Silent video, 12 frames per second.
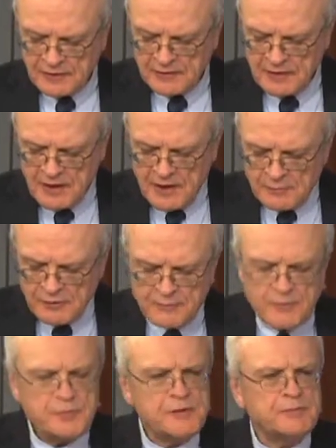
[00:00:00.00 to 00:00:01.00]
Uh, Peter,
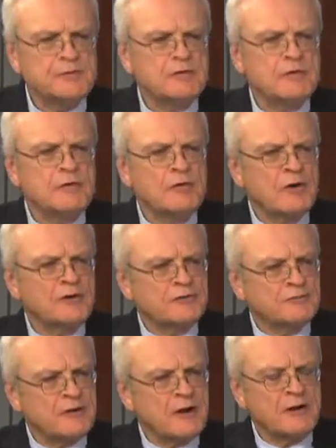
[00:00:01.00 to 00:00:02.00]
for people who
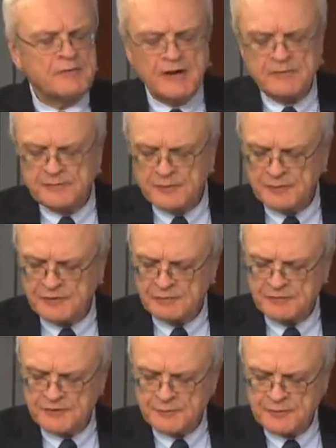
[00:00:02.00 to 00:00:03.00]
also are
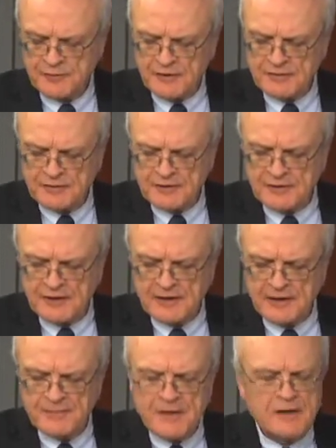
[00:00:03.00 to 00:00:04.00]
unfamiliar with this part of the city,
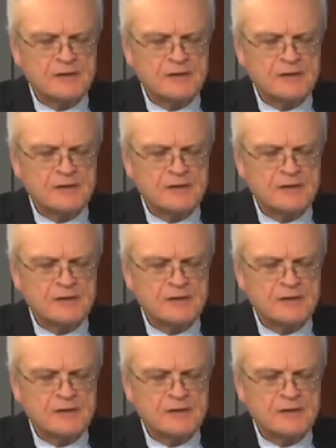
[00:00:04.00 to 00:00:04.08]
uh,